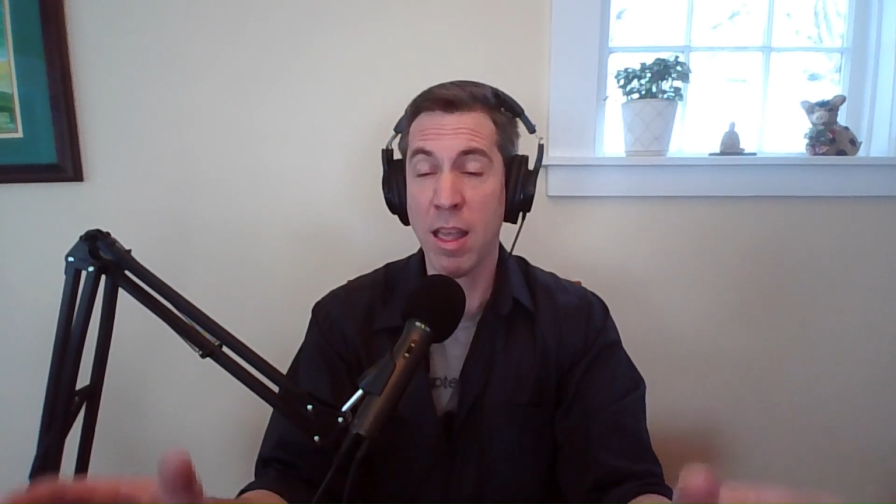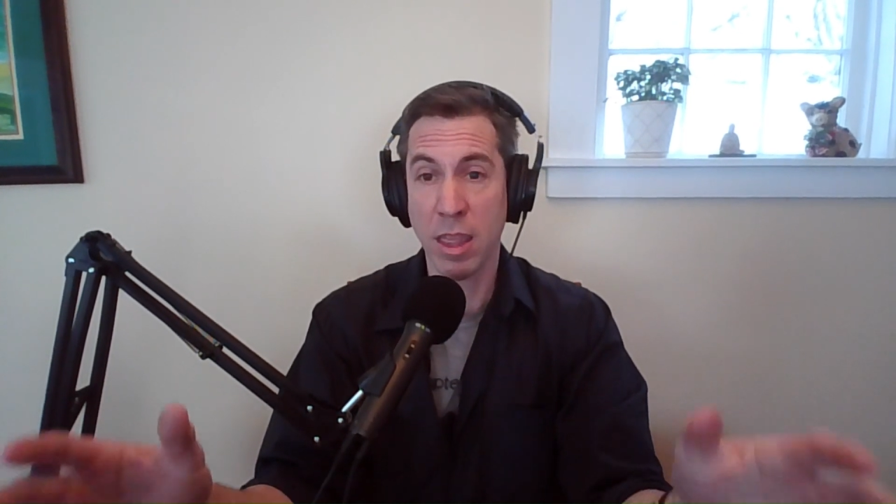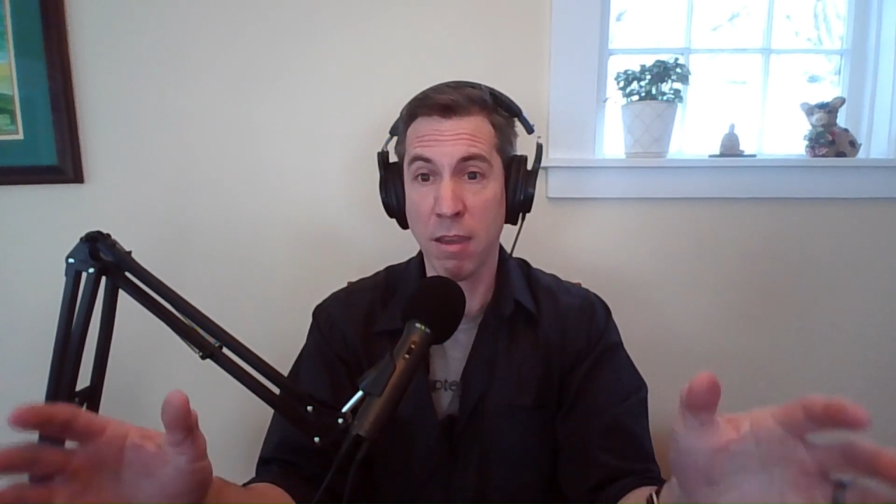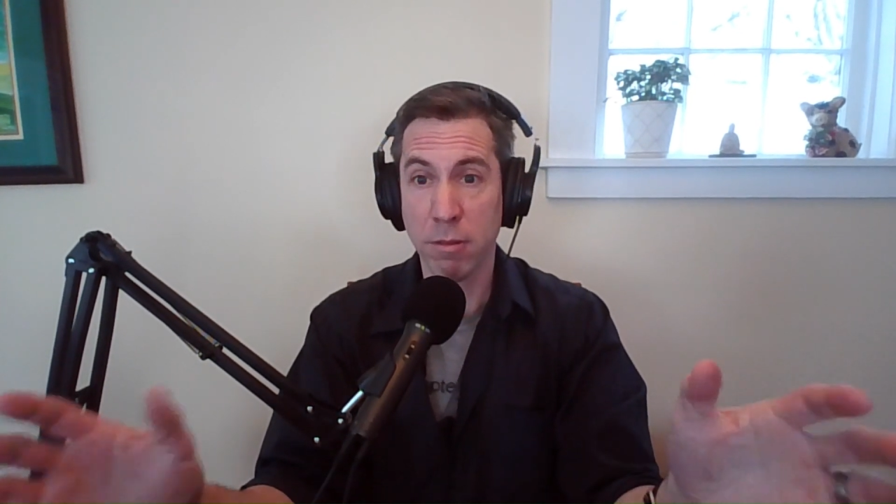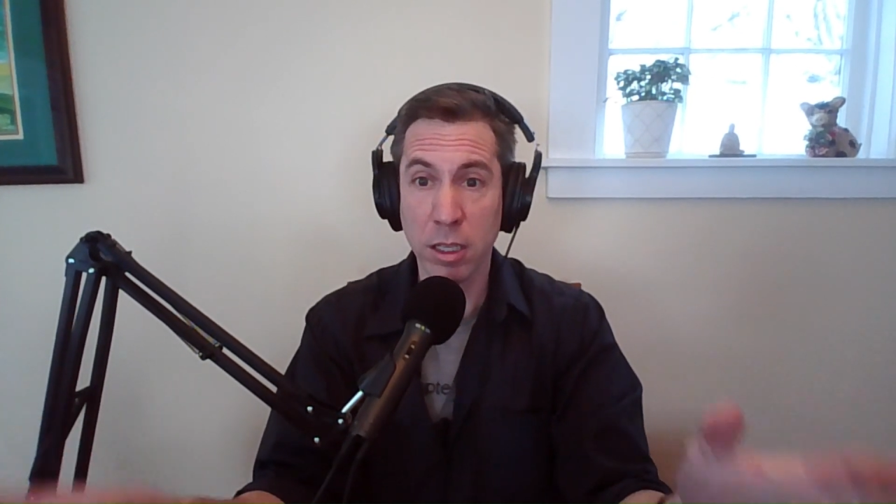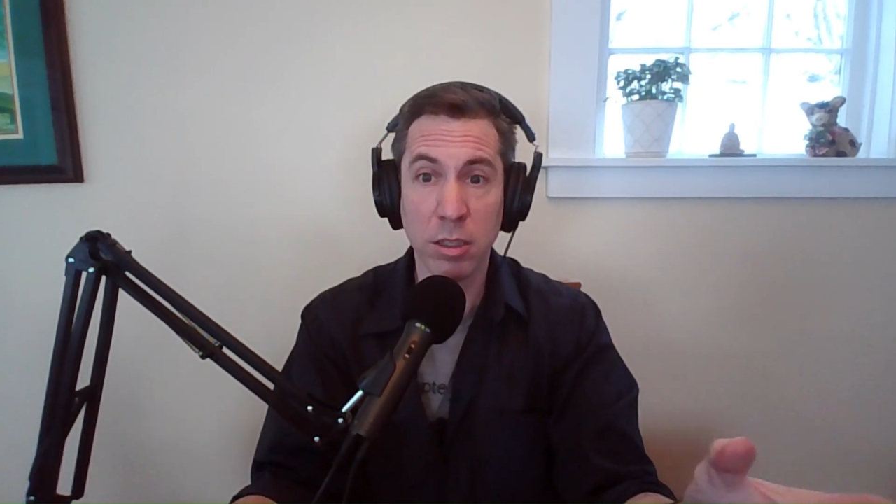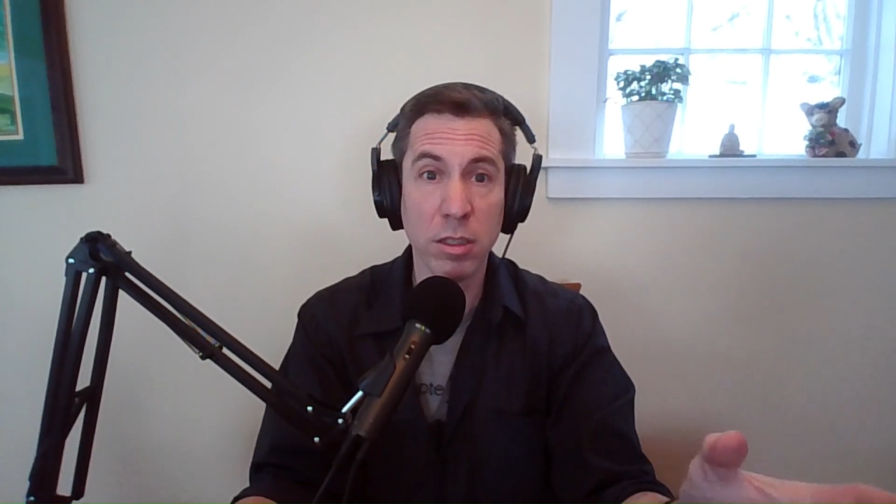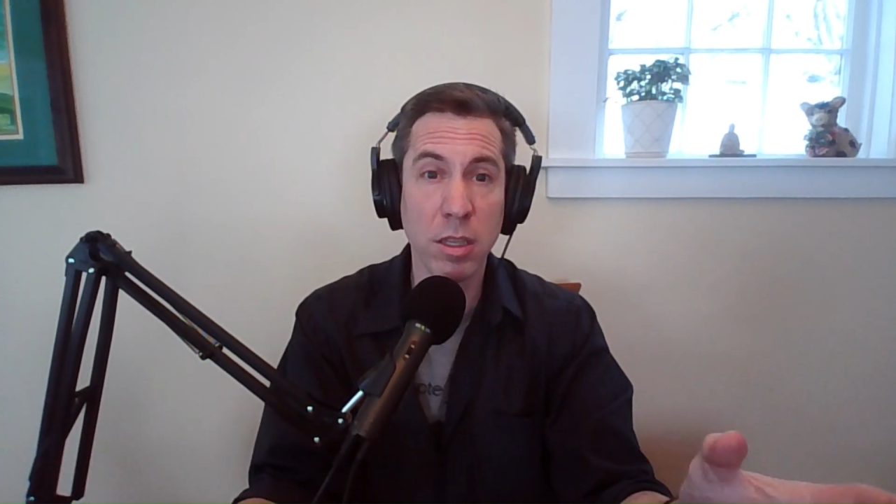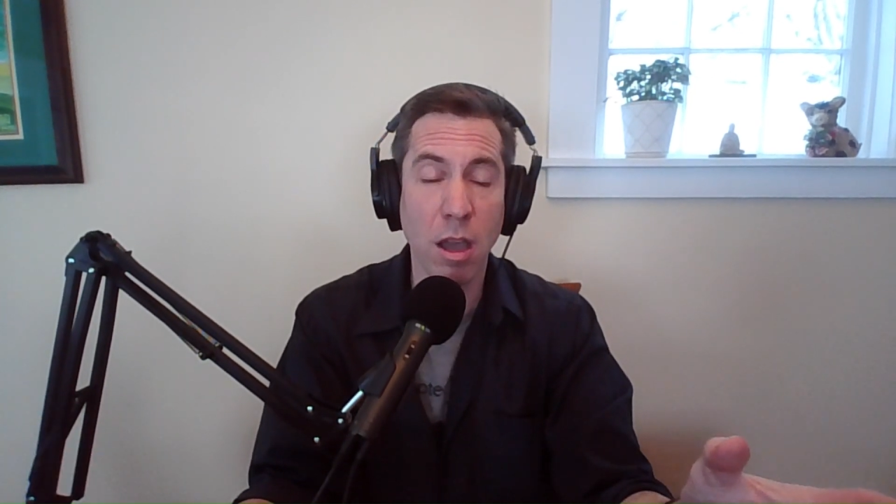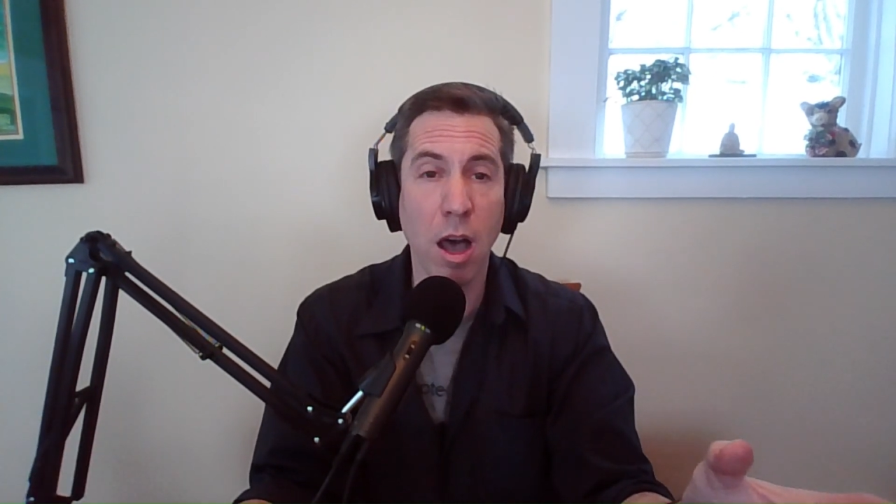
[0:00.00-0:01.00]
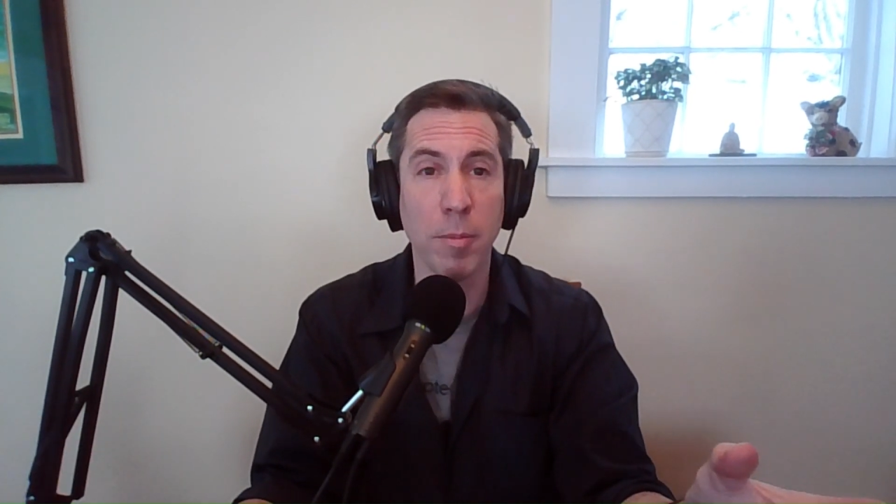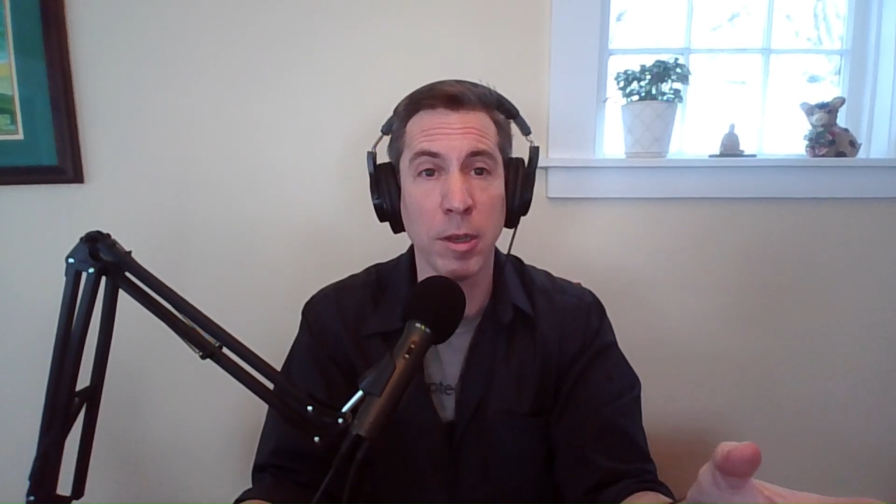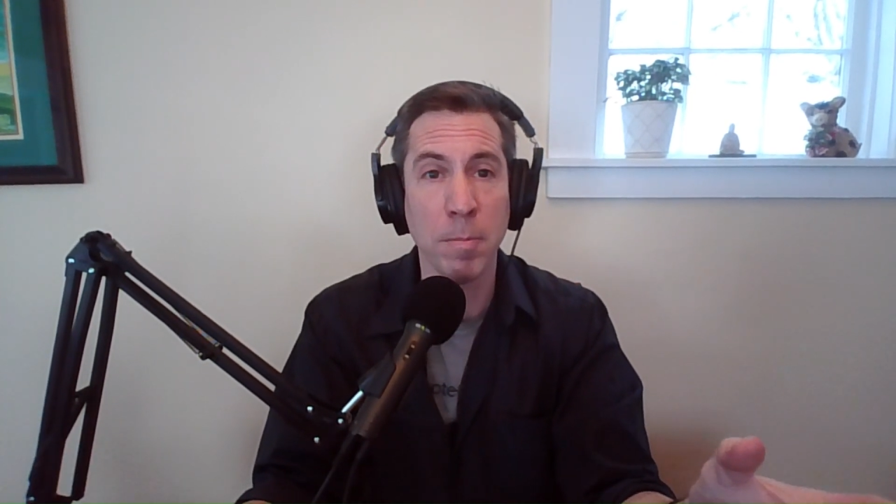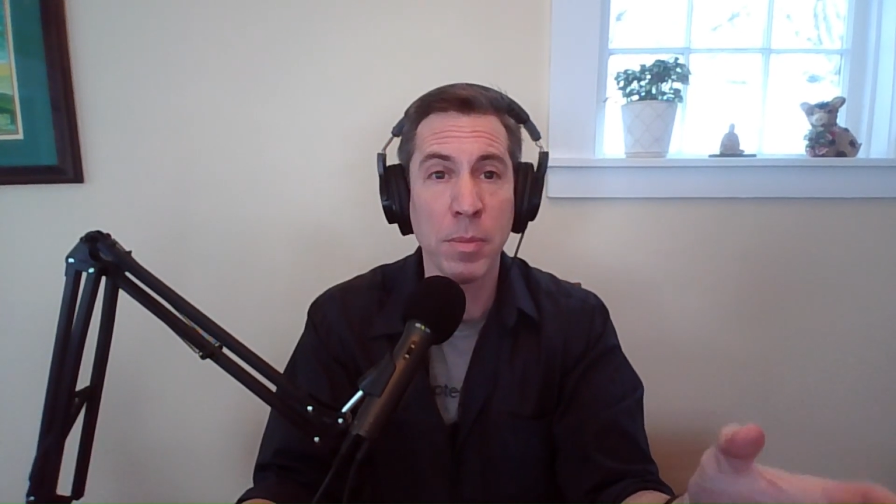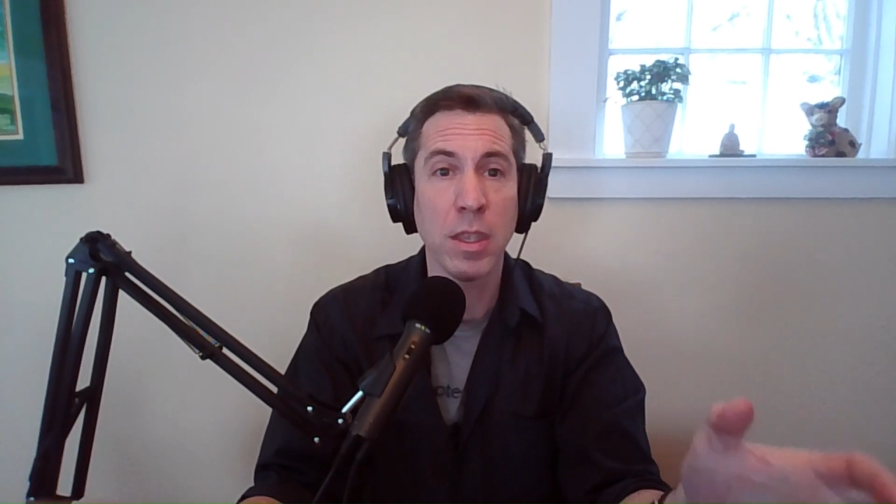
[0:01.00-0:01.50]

they have little in common